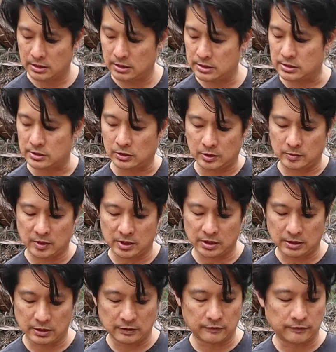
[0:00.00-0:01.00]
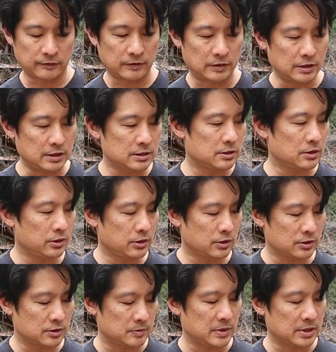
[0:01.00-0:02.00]
So I mean, if this yo-yo
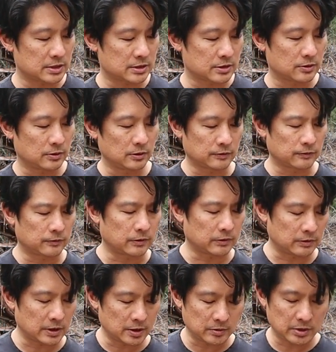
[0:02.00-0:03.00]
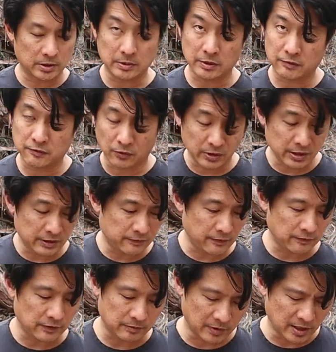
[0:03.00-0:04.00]
is being sold for around maybe
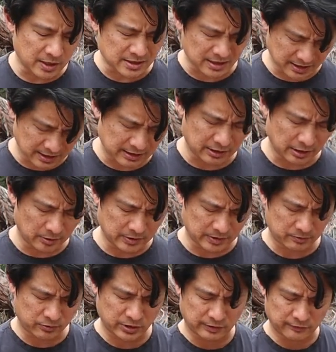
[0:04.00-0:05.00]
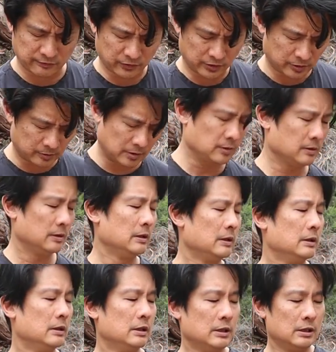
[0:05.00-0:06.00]
40-50 bucks, I think that'll be pretty affordable.
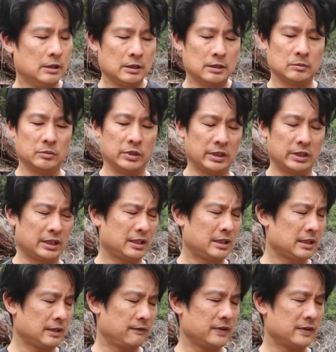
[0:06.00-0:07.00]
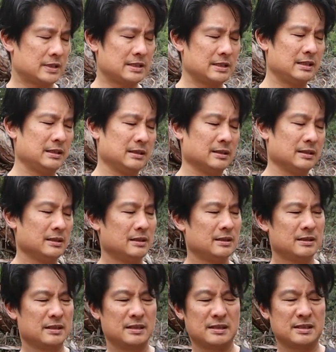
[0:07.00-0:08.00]
But I think if it's in the
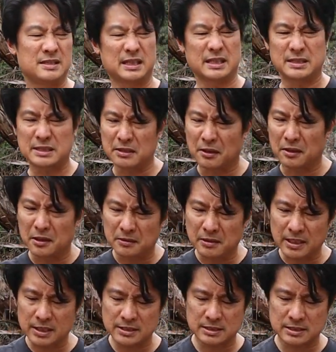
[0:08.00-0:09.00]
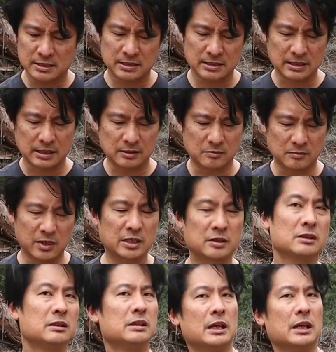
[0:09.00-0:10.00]
$60 range, it might
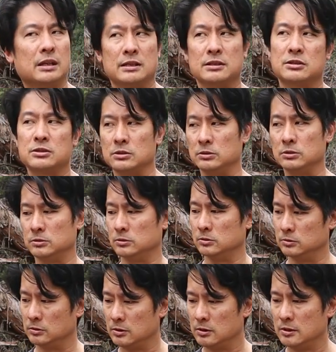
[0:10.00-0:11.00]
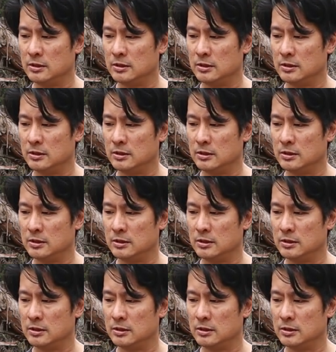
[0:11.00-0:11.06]
get into,